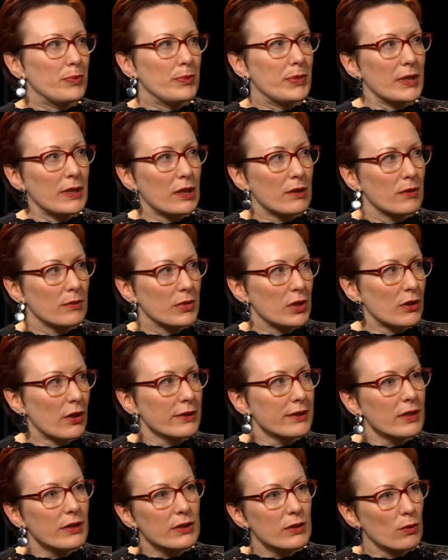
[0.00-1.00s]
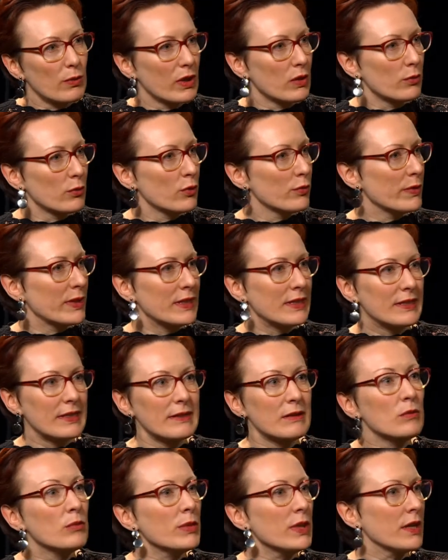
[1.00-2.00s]
Belonging to one movement
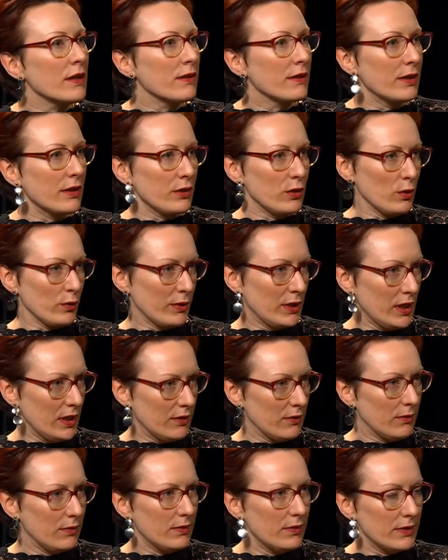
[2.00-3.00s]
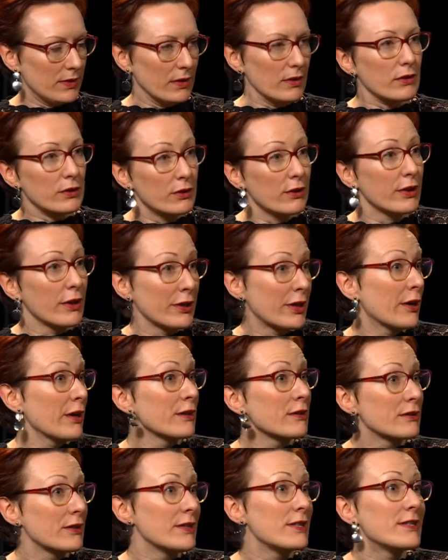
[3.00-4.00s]
didn't mean that you're
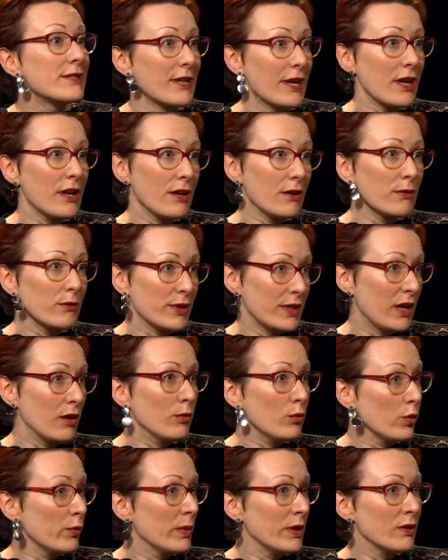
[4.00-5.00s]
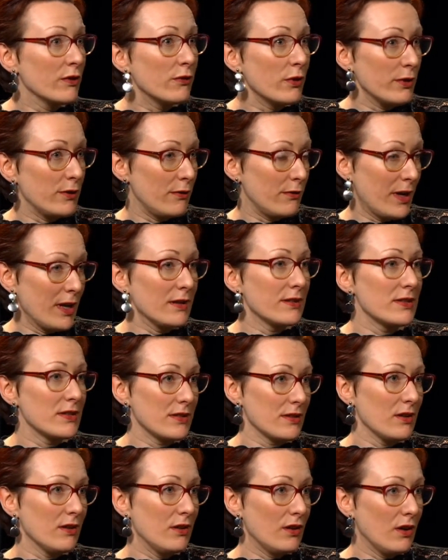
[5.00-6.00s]
going to stay with that movement for the
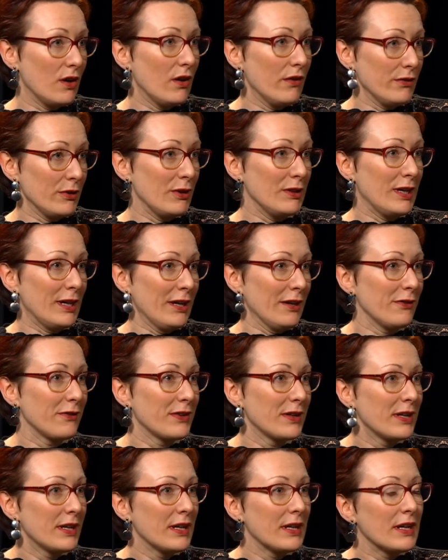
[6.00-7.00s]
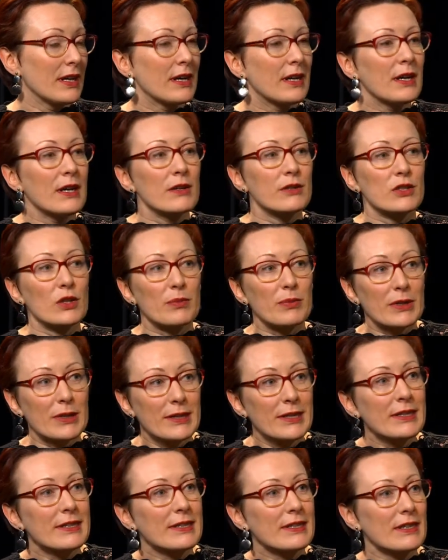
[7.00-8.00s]
rest of your life. So
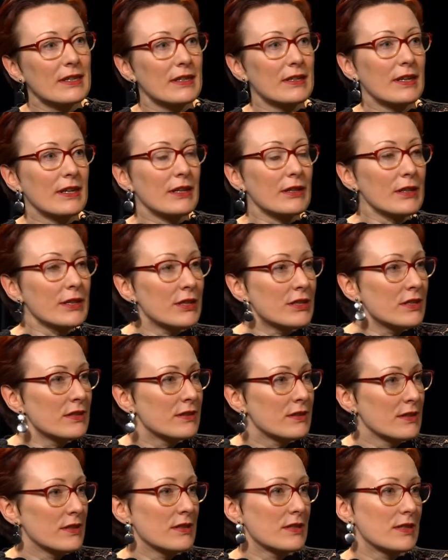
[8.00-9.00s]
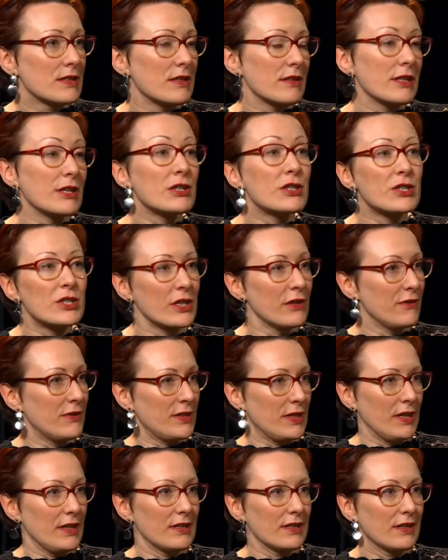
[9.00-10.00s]
political allegiances, they
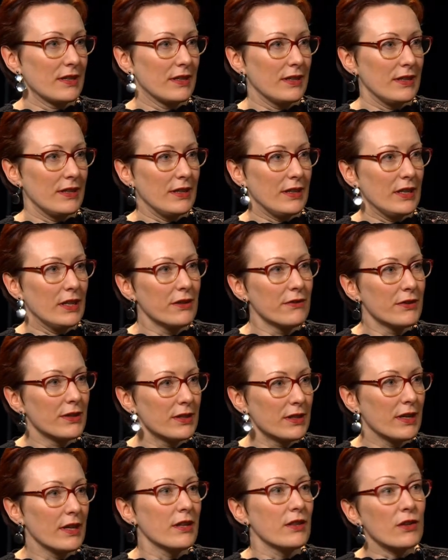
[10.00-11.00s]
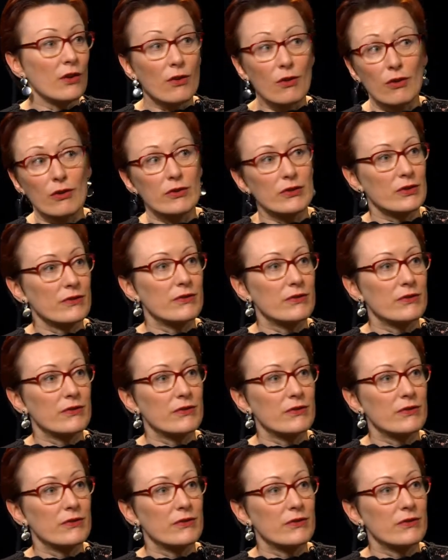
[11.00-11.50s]
shifted, even in the course